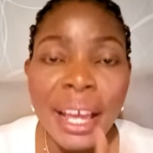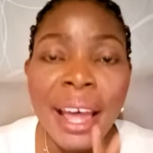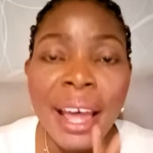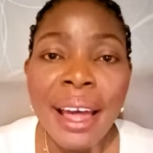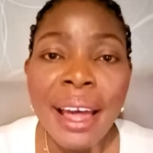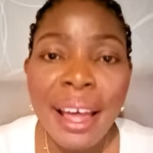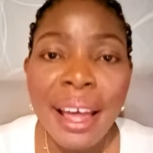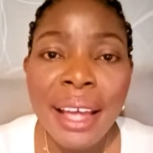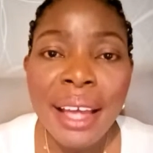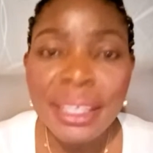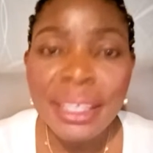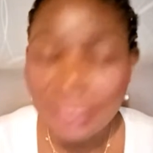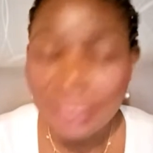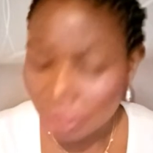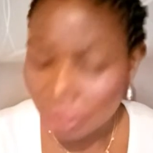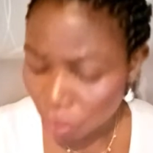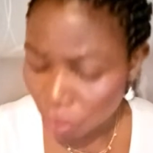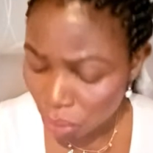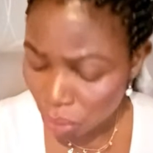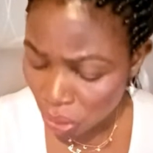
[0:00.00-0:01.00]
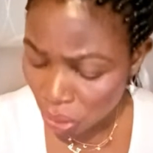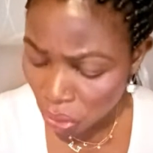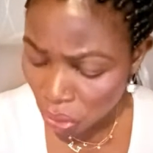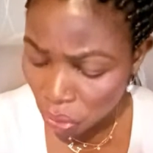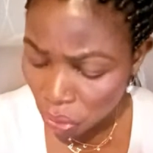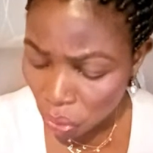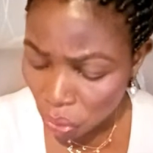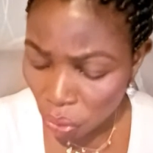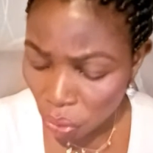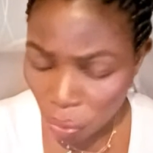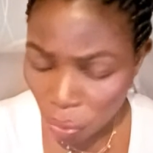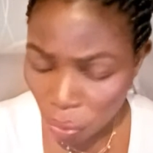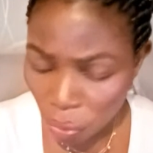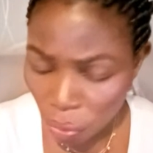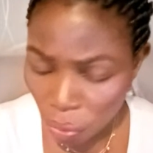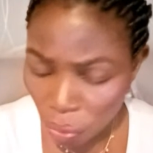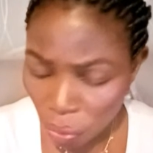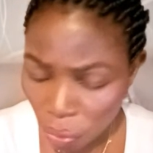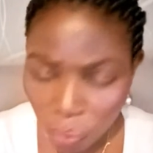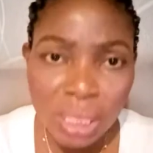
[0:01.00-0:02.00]
And we don't know
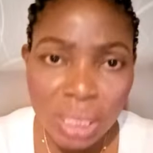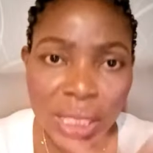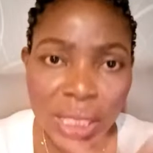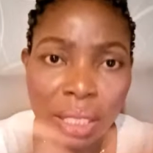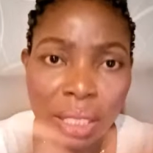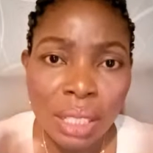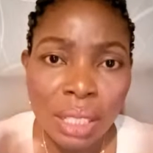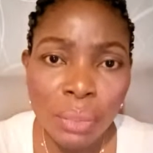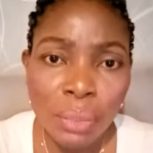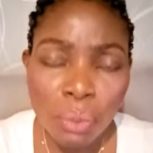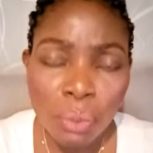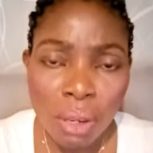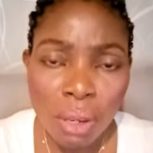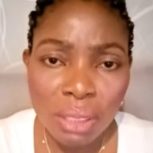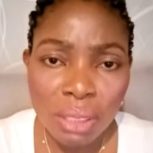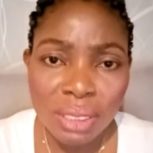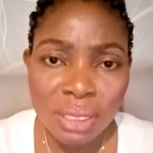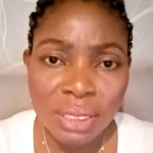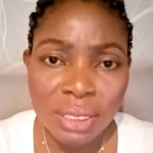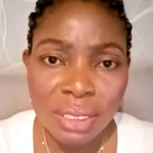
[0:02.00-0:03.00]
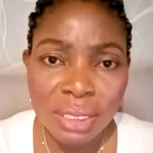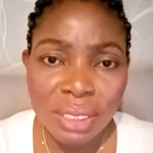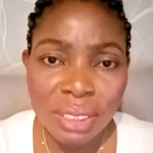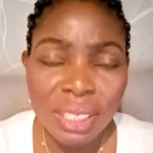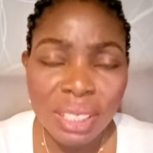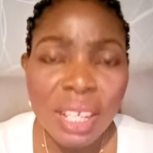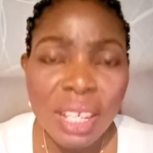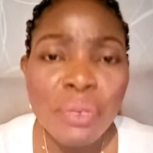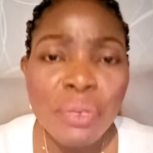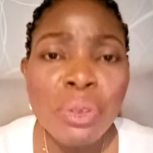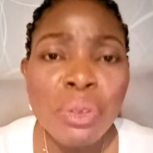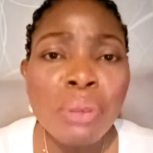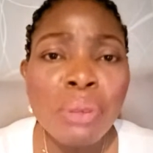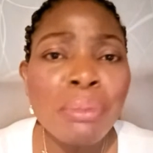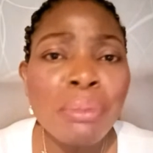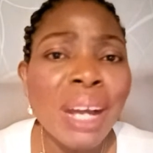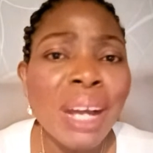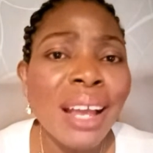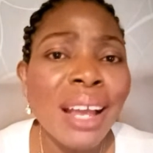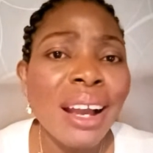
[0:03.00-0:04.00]
what it was.
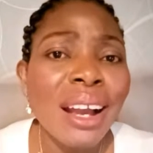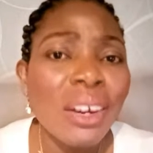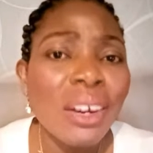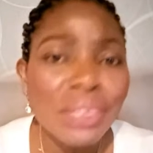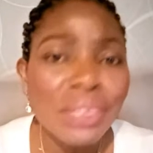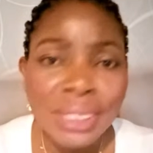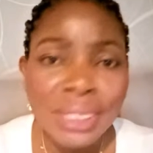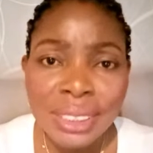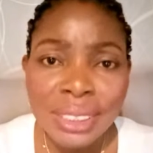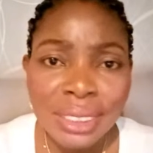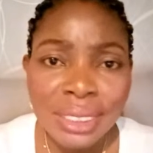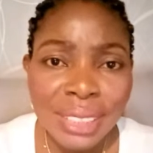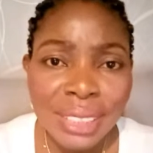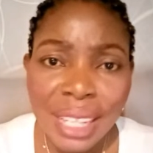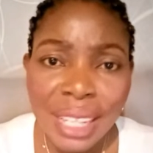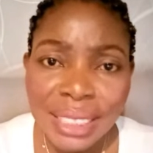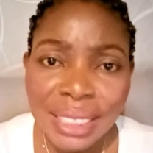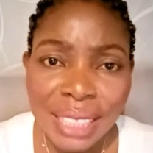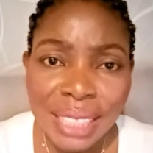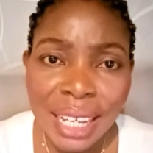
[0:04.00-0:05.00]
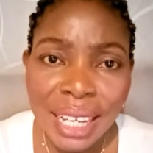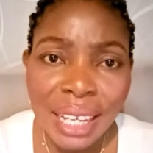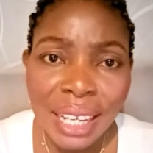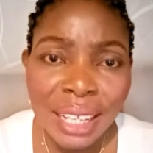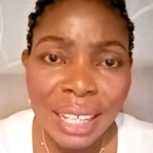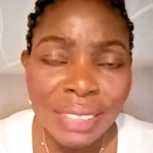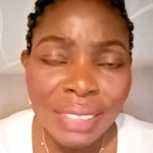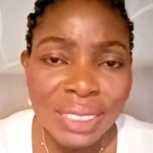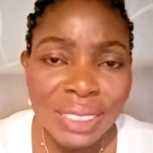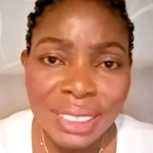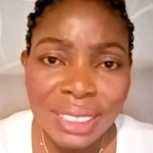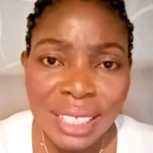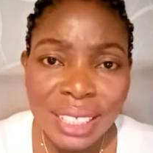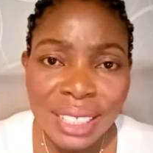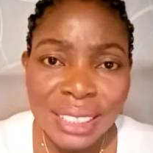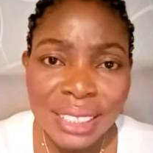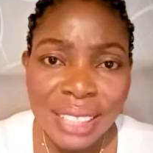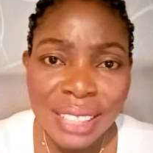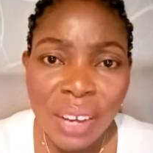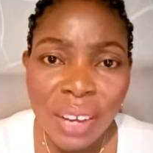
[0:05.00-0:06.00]
Even my auntie that time, Auntie
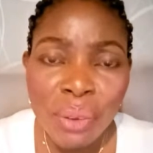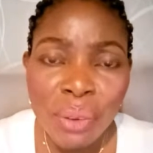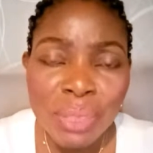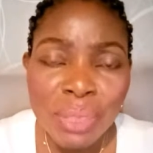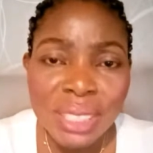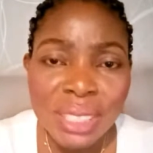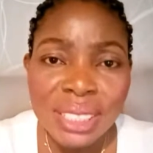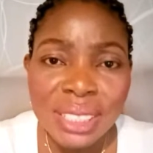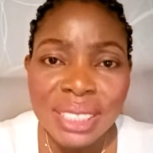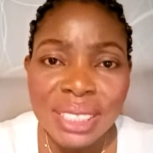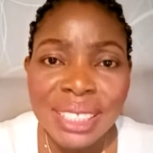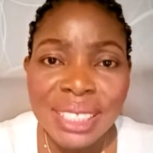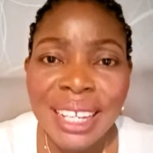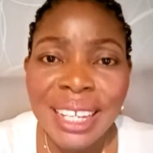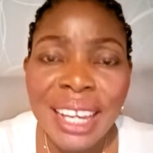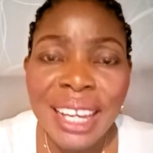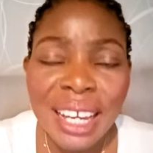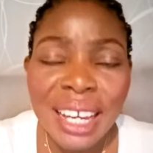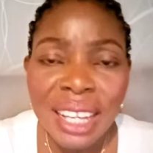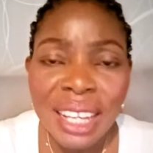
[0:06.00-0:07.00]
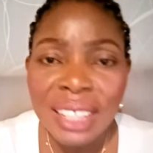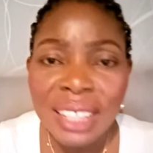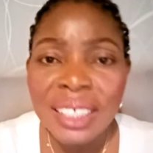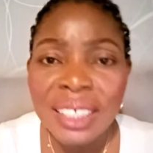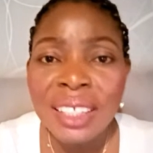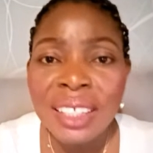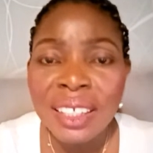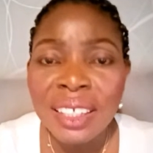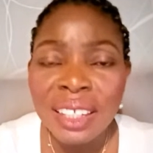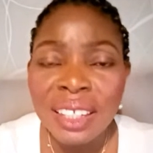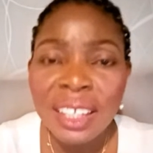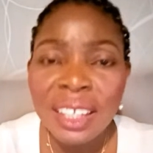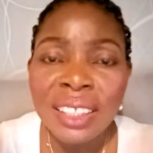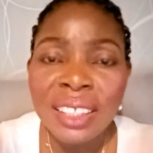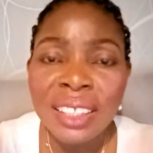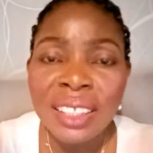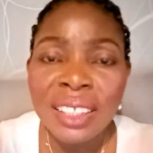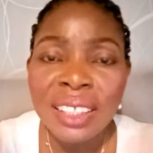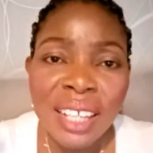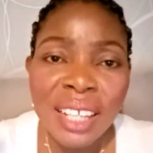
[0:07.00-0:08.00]
Esther, always they say,
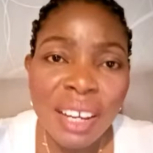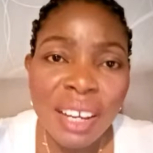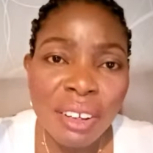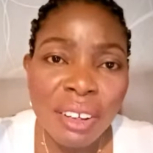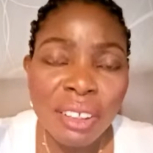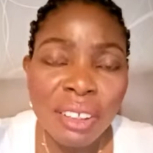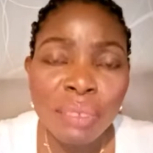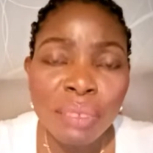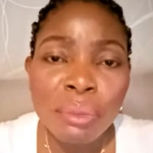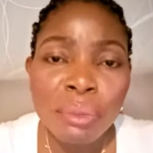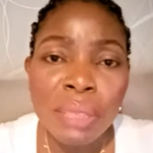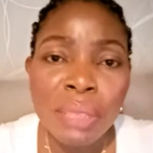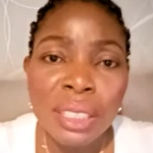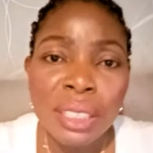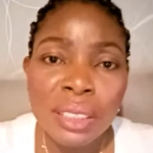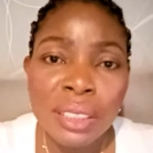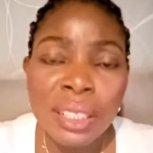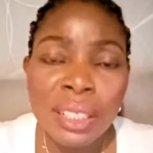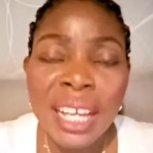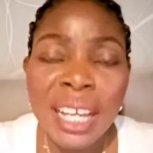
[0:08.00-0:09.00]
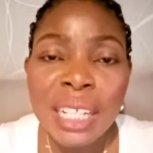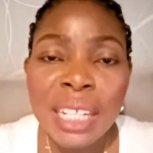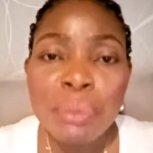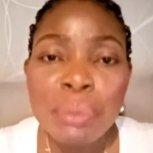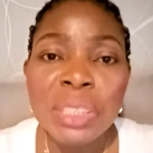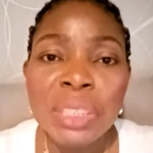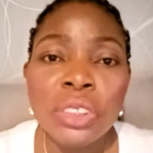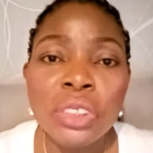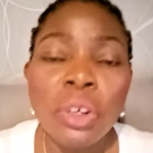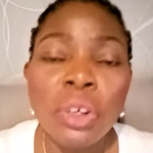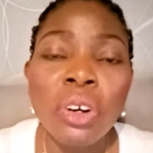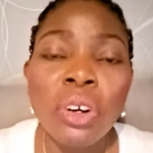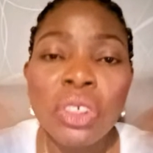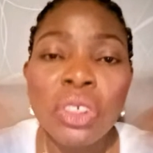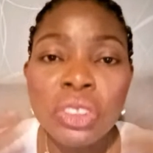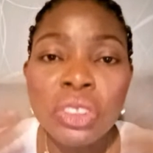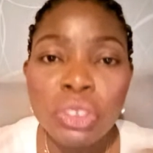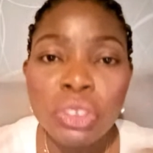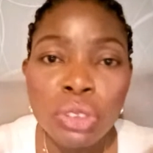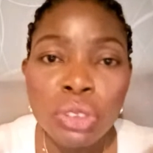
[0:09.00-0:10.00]
enemy
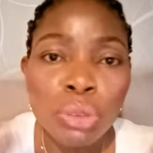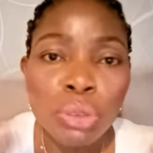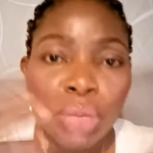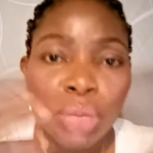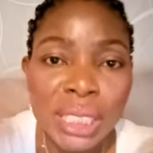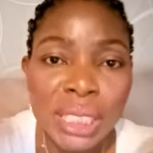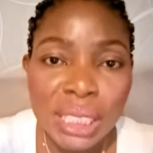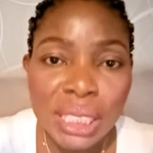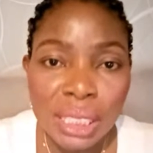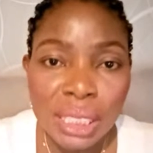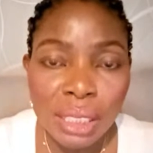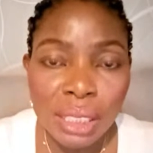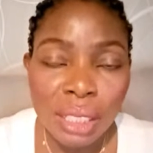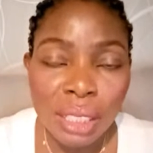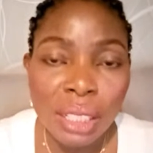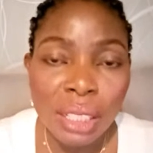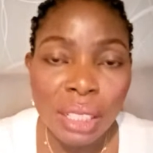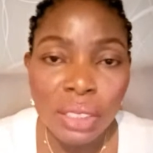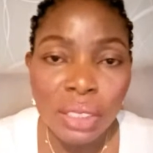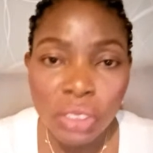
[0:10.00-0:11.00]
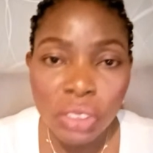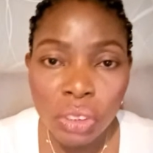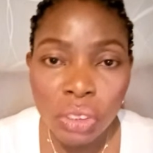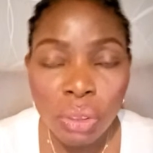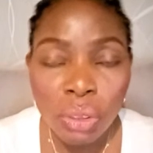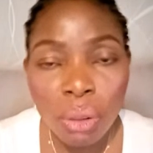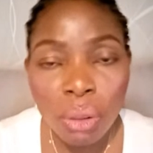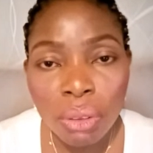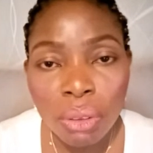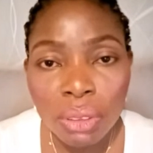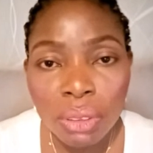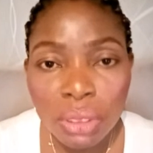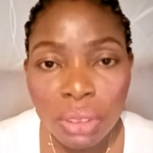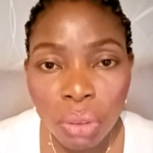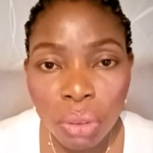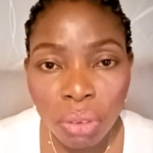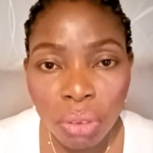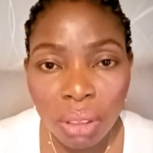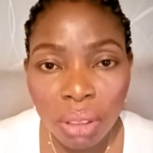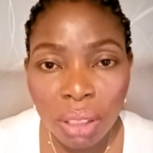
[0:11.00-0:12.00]
don't twist in son
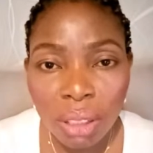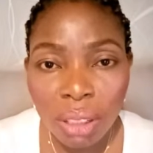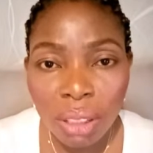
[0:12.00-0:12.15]
tongue.